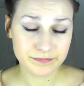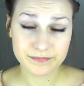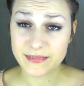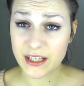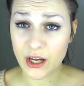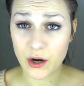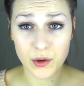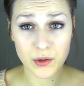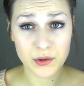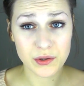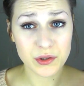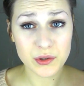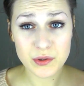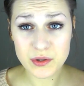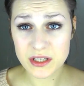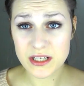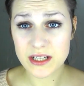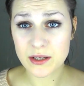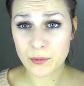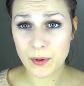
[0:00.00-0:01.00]
they are
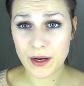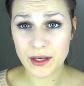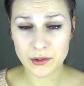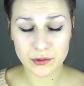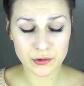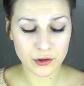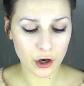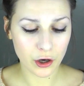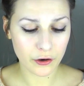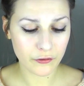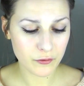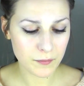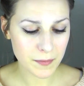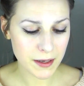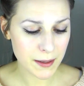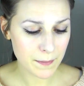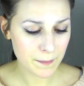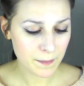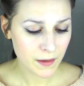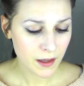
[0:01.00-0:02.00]
usually way too dark for
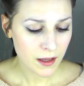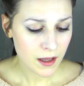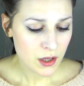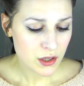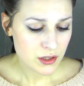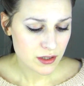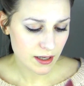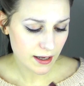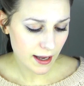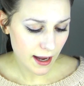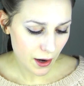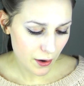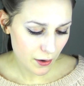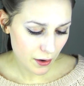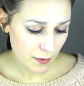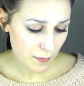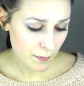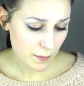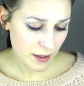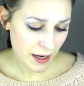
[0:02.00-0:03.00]
me. So I
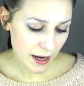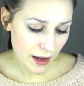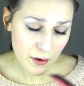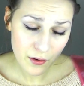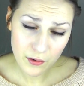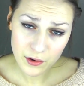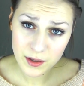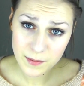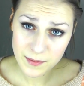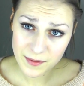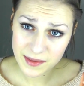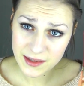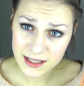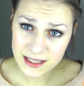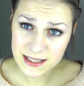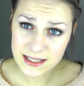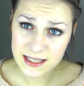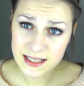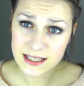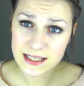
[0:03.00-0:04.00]
heard about
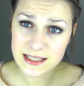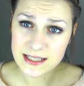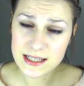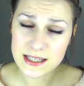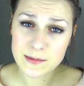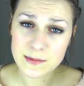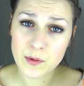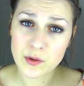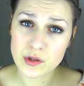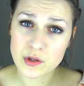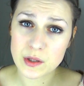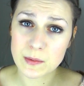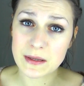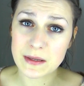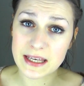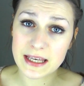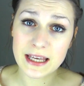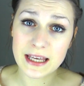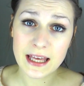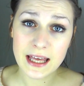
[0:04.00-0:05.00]
this, and this is supposed to
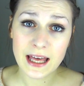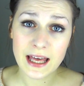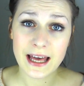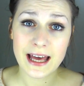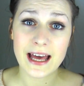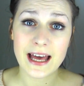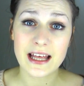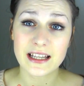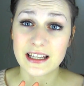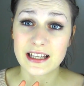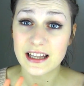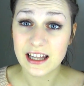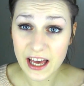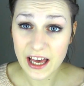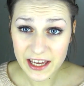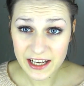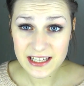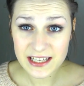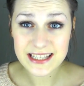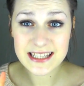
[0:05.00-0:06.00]
be the
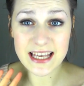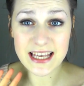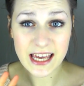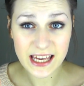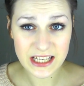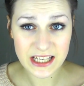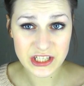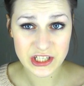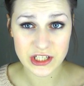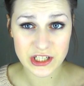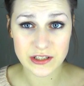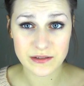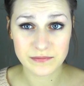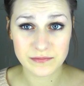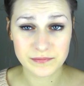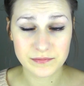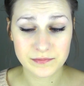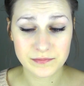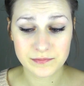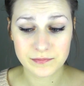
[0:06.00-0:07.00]
lightest
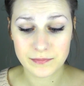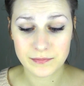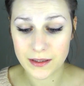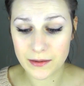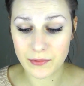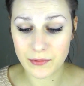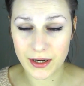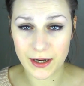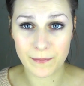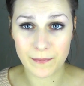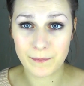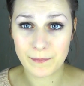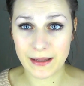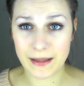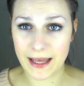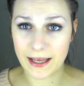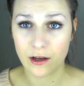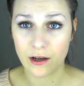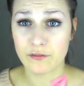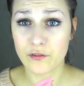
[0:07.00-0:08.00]
Asian BB cream,
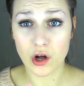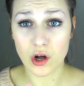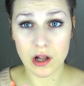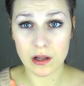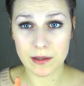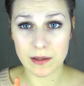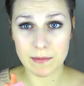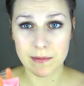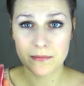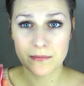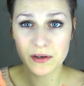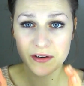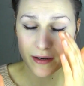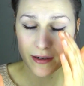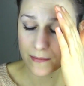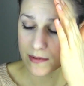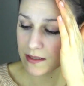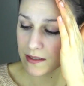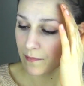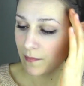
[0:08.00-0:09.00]
like of all the BB
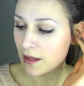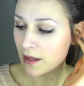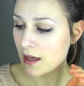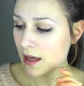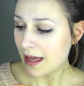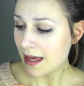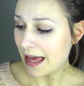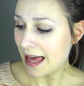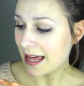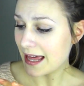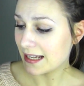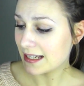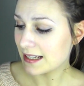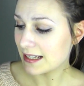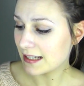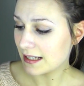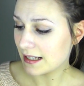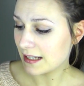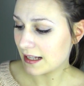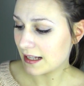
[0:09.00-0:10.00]
creams. And